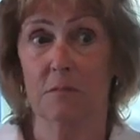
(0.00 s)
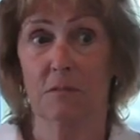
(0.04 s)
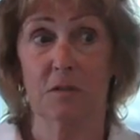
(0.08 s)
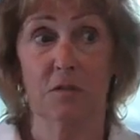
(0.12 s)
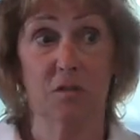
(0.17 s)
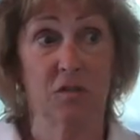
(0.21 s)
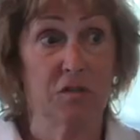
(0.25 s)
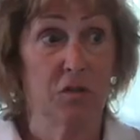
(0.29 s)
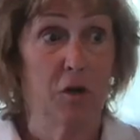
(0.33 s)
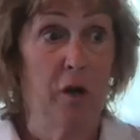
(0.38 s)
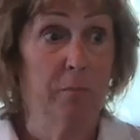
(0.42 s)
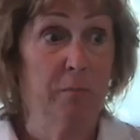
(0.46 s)

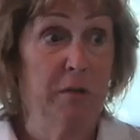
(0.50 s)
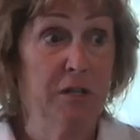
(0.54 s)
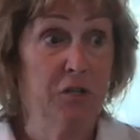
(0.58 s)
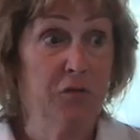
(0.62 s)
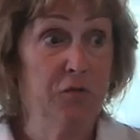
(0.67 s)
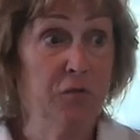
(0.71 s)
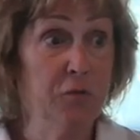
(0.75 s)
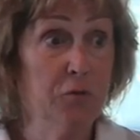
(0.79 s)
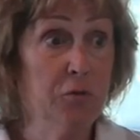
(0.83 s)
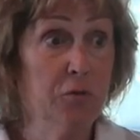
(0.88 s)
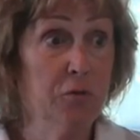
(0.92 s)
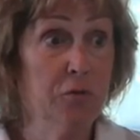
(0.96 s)
There's not much
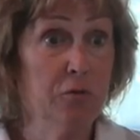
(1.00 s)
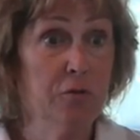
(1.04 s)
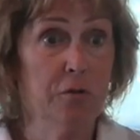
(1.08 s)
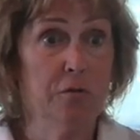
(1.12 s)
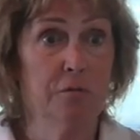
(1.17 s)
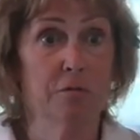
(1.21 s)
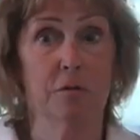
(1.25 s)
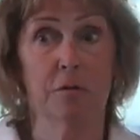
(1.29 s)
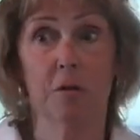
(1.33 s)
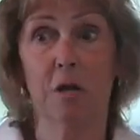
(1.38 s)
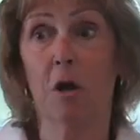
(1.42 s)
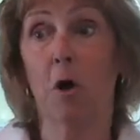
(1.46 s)
food,
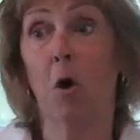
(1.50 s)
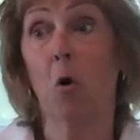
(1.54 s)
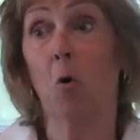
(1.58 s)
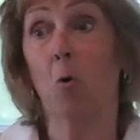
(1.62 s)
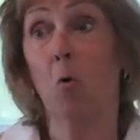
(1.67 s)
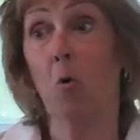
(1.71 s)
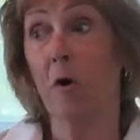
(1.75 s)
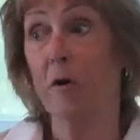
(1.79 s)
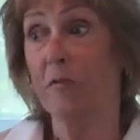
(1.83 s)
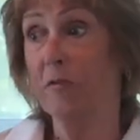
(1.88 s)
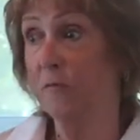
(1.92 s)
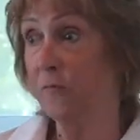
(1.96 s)

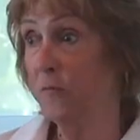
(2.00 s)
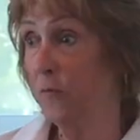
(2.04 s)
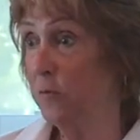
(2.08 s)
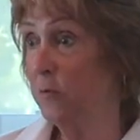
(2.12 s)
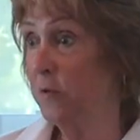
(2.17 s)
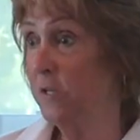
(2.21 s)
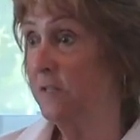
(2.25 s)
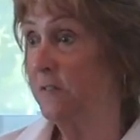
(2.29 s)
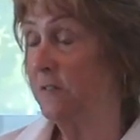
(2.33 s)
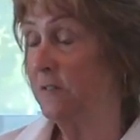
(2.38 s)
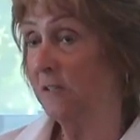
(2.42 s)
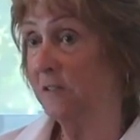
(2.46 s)
or the
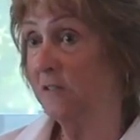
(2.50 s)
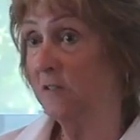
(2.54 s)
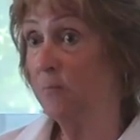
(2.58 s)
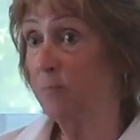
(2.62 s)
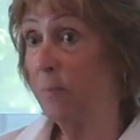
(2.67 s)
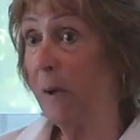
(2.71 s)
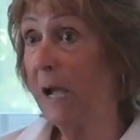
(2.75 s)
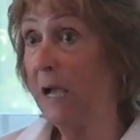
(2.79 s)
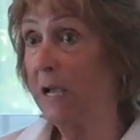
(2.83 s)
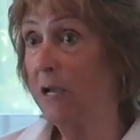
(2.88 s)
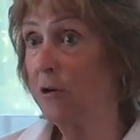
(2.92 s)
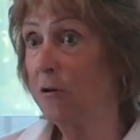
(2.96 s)
food is
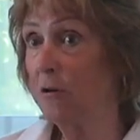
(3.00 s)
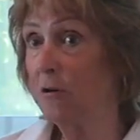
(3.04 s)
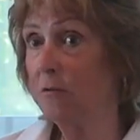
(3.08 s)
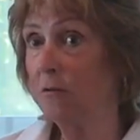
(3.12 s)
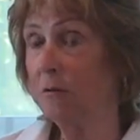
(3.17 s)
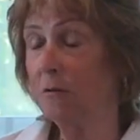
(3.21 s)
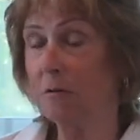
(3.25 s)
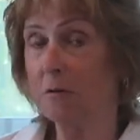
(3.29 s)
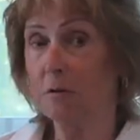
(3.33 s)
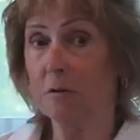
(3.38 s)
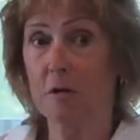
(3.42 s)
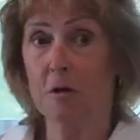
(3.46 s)

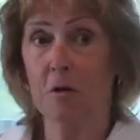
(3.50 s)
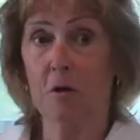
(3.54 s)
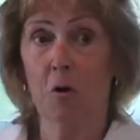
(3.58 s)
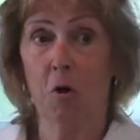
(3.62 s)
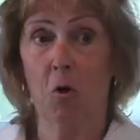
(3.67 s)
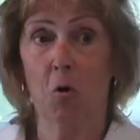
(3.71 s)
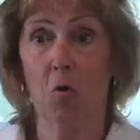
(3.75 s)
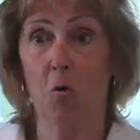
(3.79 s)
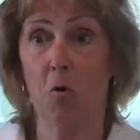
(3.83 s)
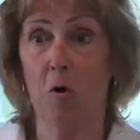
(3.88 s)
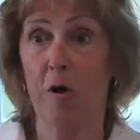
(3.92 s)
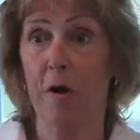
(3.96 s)
expired,
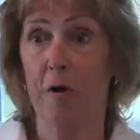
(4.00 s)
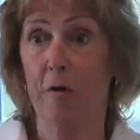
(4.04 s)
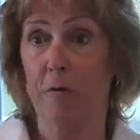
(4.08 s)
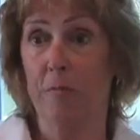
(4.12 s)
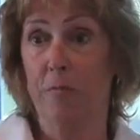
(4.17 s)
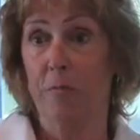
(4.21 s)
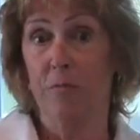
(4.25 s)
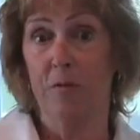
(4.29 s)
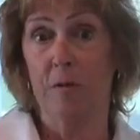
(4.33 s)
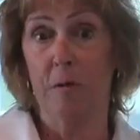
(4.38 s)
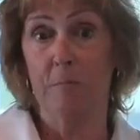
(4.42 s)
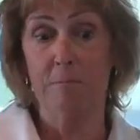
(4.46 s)
or
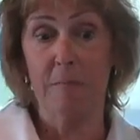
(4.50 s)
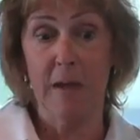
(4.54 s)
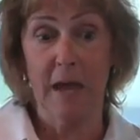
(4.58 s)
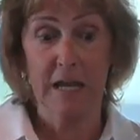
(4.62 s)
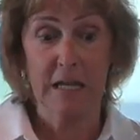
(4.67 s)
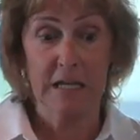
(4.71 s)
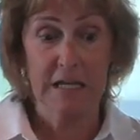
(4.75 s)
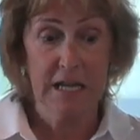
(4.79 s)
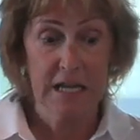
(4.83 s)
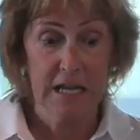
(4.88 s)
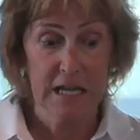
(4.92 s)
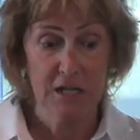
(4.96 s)
the
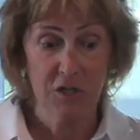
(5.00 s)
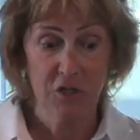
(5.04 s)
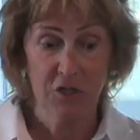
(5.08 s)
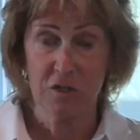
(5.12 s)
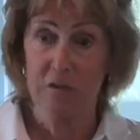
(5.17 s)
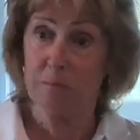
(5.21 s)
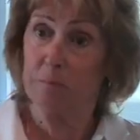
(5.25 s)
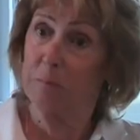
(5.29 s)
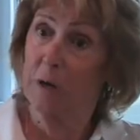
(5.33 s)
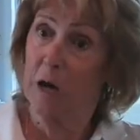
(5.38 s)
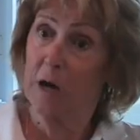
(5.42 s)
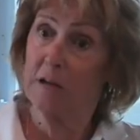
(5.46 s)

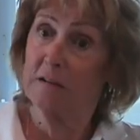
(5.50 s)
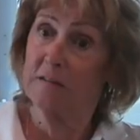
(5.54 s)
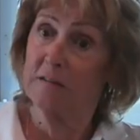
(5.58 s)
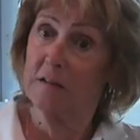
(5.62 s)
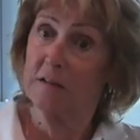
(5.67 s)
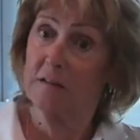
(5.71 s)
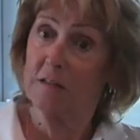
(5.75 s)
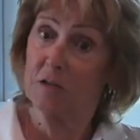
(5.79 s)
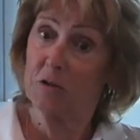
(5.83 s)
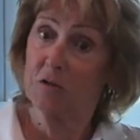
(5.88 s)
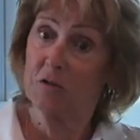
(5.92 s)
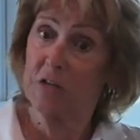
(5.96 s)
medication box
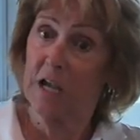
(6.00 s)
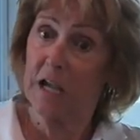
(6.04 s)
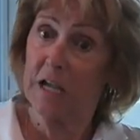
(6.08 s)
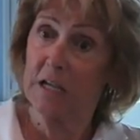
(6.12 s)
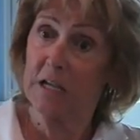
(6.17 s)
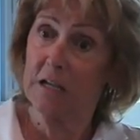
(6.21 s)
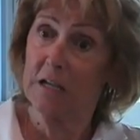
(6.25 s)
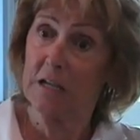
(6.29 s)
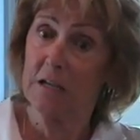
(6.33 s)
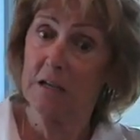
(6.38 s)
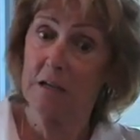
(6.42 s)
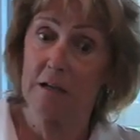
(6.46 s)
that they're
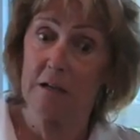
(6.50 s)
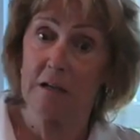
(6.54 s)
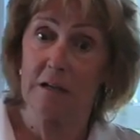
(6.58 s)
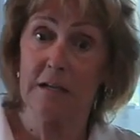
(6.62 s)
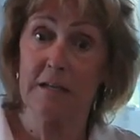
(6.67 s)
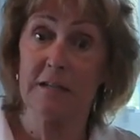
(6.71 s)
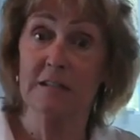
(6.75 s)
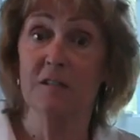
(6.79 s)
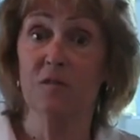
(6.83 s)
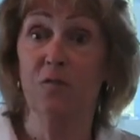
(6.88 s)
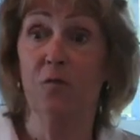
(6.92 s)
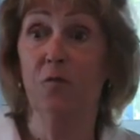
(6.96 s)
taking
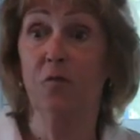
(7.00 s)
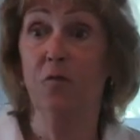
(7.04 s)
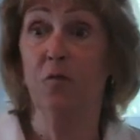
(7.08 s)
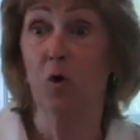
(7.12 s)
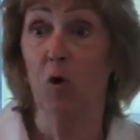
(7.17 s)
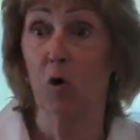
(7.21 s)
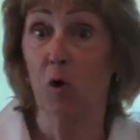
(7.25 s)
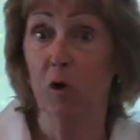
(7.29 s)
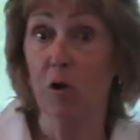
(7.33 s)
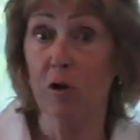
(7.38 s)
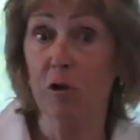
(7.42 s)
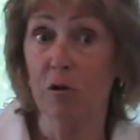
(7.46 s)
is
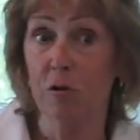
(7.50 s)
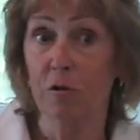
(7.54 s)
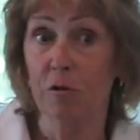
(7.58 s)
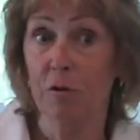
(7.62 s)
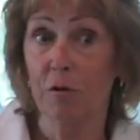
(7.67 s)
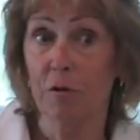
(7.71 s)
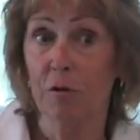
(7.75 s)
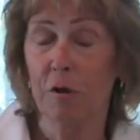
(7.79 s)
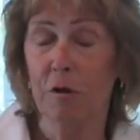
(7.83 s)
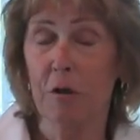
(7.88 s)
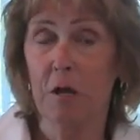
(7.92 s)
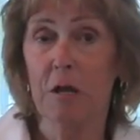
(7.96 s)
full.
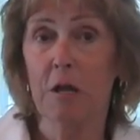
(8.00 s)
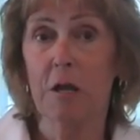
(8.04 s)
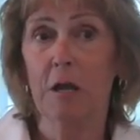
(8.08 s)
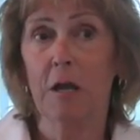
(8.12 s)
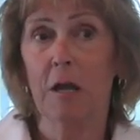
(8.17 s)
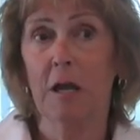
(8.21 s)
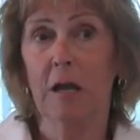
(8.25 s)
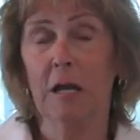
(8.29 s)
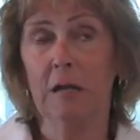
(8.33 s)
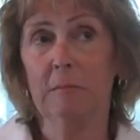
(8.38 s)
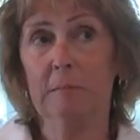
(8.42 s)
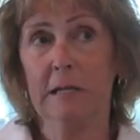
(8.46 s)

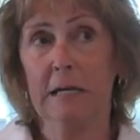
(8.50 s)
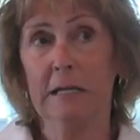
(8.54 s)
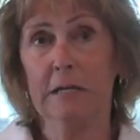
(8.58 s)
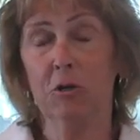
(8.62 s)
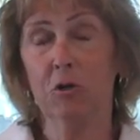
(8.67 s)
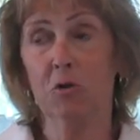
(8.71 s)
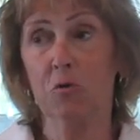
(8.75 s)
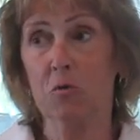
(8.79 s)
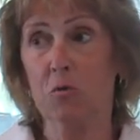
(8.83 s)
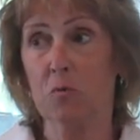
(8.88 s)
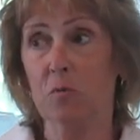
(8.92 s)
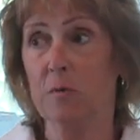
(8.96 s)
And I'm
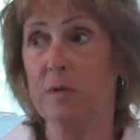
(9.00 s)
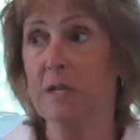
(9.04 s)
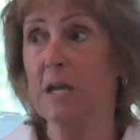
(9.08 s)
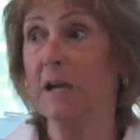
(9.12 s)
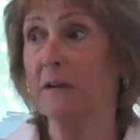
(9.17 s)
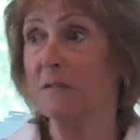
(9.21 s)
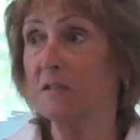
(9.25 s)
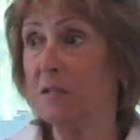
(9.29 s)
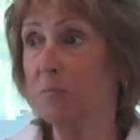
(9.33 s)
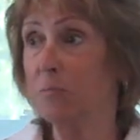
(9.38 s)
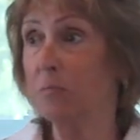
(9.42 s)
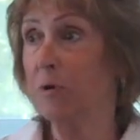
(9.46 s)
like, oh, we
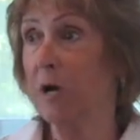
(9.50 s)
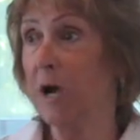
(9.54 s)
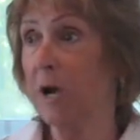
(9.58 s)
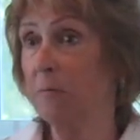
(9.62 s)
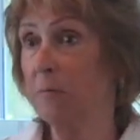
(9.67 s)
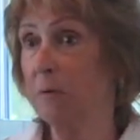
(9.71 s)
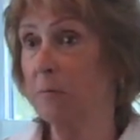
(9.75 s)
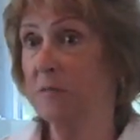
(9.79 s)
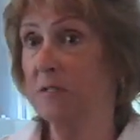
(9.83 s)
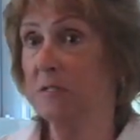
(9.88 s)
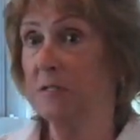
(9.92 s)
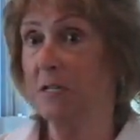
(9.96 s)
have some
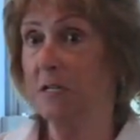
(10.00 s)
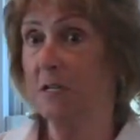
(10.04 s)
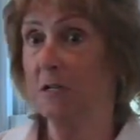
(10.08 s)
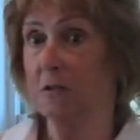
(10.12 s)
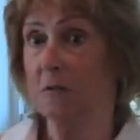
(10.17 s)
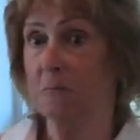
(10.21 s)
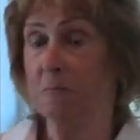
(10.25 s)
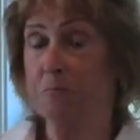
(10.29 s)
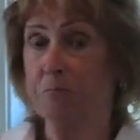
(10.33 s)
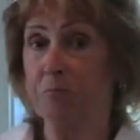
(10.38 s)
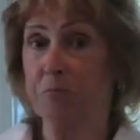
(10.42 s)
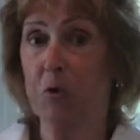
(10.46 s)
problems
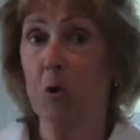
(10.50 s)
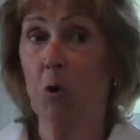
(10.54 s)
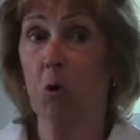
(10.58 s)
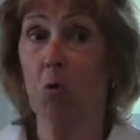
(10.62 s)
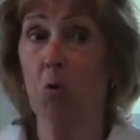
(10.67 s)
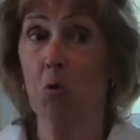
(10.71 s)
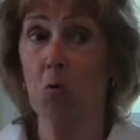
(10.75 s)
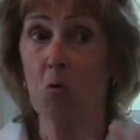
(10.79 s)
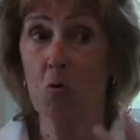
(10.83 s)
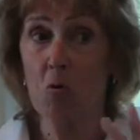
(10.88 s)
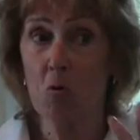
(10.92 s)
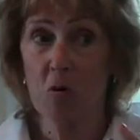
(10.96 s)
here.
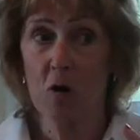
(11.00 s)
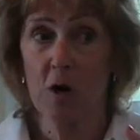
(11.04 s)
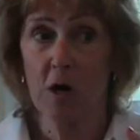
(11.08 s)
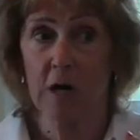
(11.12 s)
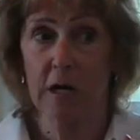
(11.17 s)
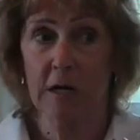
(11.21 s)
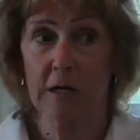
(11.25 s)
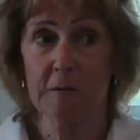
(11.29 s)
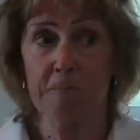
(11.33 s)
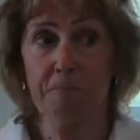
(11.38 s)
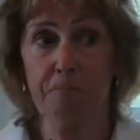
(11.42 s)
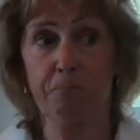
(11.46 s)

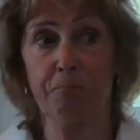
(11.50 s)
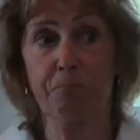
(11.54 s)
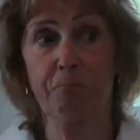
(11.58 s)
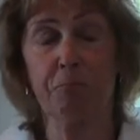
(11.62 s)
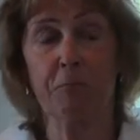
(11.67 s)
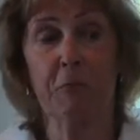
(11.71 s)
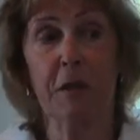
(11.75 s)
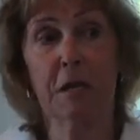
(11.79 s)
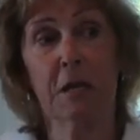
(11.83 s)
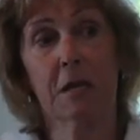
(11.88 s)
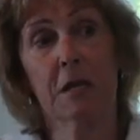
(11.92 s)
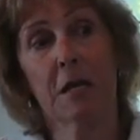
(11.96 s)
Or
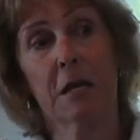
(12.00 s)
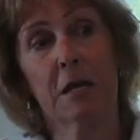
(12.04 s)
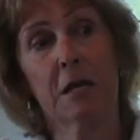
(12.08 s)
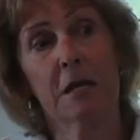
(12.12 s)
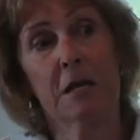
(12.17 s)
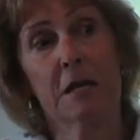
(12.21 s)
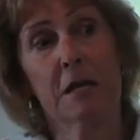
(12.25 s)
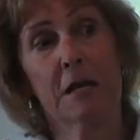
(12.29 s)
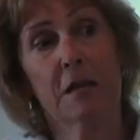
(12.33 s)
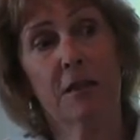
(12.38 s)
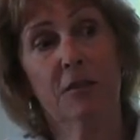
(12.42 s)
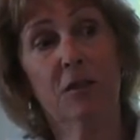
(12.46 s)

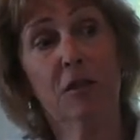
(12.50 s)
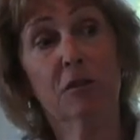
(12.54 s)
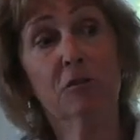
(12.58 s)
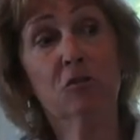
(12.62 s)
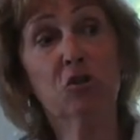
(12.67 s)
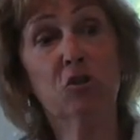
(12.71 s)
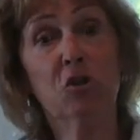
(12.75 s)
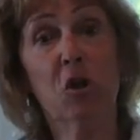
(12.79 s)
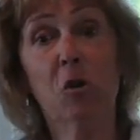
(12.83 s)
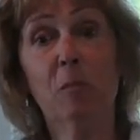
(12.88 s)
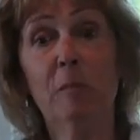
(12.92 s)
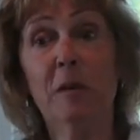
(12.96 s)
they'll
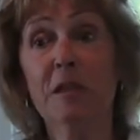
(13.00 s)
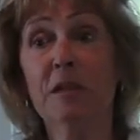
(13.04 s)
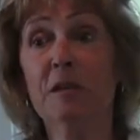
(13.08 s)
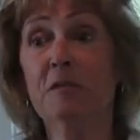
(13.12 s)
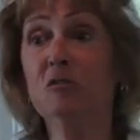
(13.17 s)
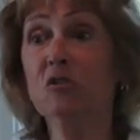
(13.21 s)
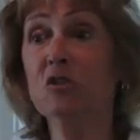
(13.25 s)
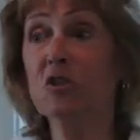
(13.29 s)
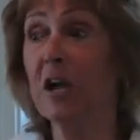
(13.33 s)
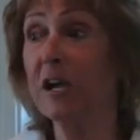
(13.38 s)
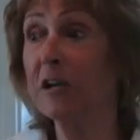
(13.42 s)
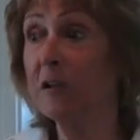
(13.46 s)
show me their
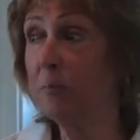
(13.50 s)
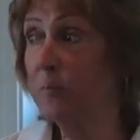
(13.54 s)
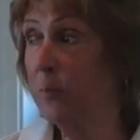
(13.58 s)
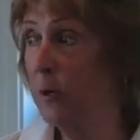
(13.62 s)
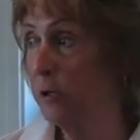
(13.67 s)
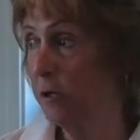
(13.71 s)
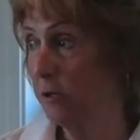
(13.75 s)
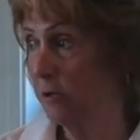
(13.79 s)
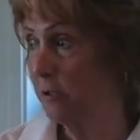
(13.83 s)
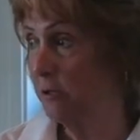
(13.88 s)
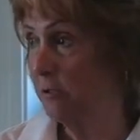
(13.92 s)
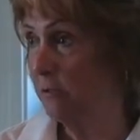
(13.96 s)

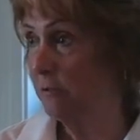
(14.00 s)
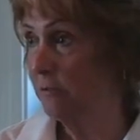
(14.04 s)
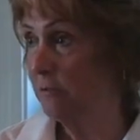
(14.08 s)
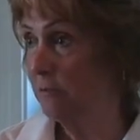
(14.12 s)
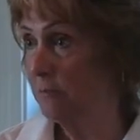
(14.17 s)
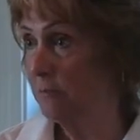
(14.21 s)
checkbook.